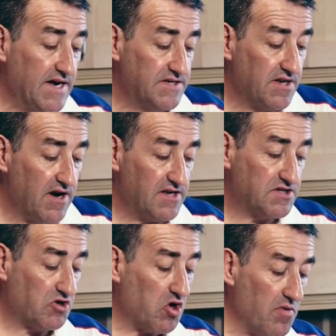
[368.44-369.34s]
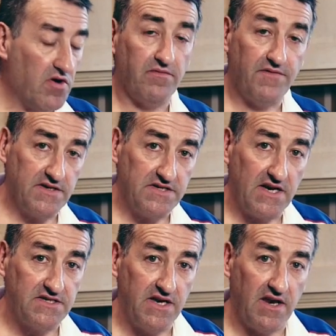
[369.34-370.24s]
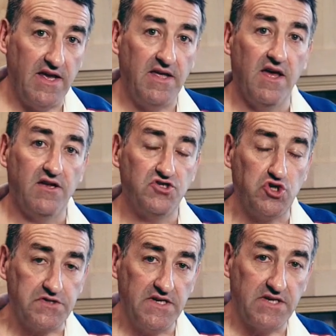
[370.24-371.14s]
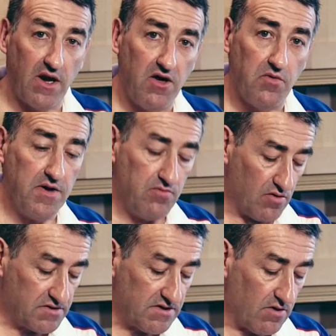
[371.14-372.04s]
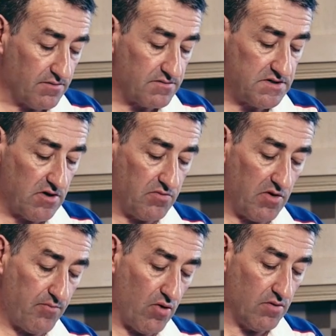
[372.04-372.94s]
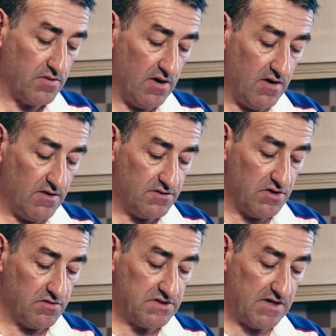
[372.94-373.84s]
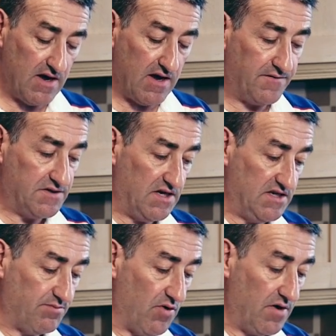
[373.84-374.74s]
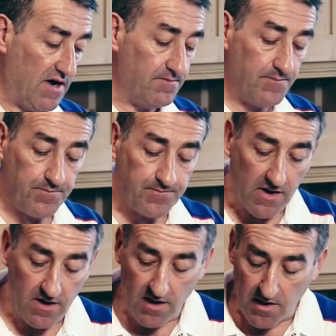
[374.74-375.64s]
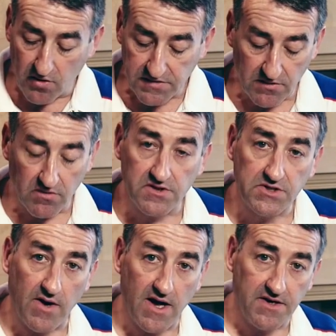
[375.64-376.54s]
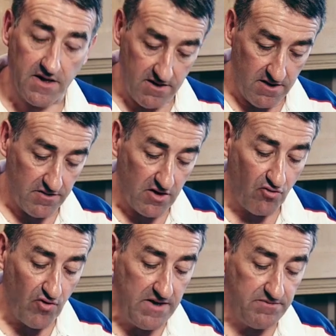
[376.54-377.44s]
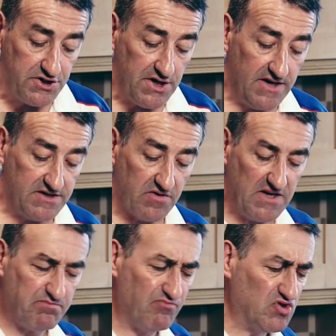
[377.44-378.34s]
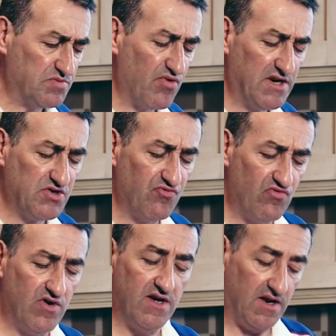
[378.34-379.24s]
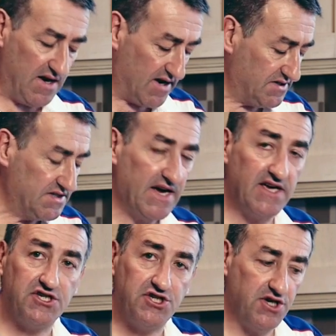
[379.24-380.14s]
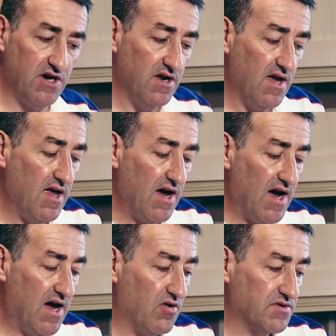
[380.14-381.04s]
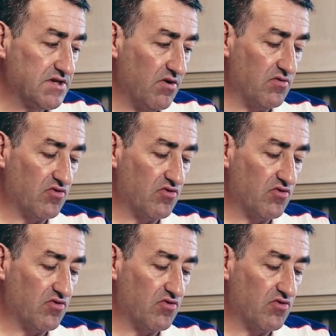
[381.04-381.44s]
tasted it. It's coming on fantastically. Just needs a little bit more salt. So I'm going to put just half a teaspoon in. I'm also going to add the cream cheese. So this just brings a really nice texture and also